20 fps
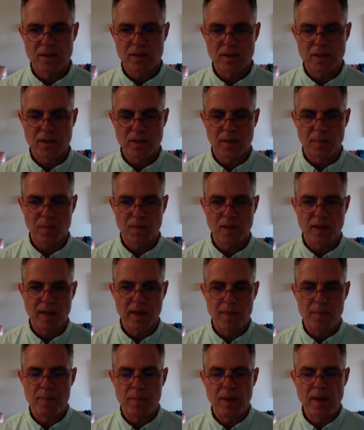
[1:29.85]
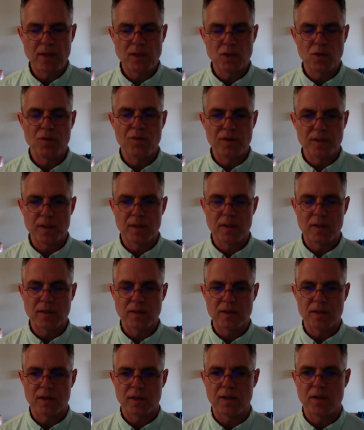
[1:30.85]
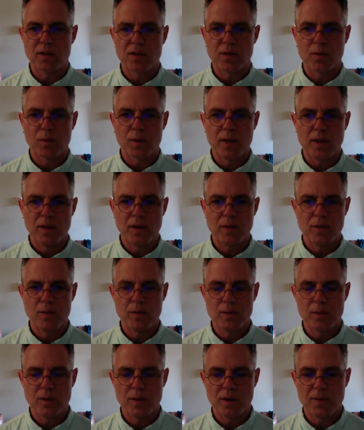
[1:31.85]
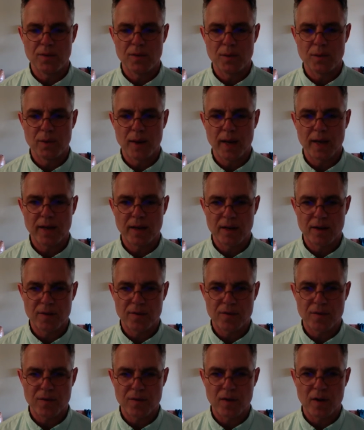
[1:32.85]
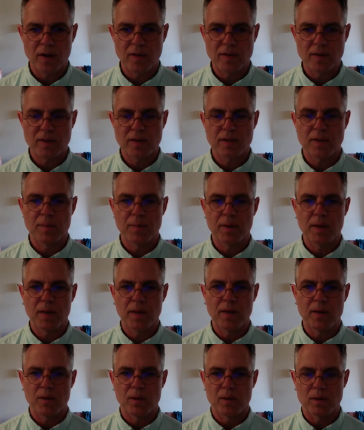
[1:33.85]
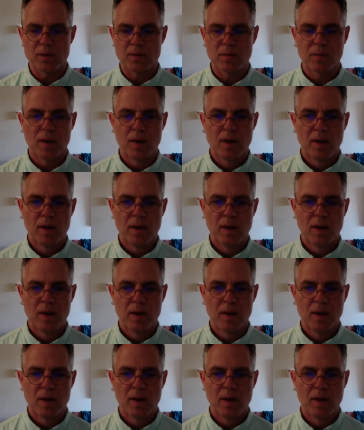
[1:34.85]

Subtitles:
Just something that makes you feel insecure if you had to confront somebody, or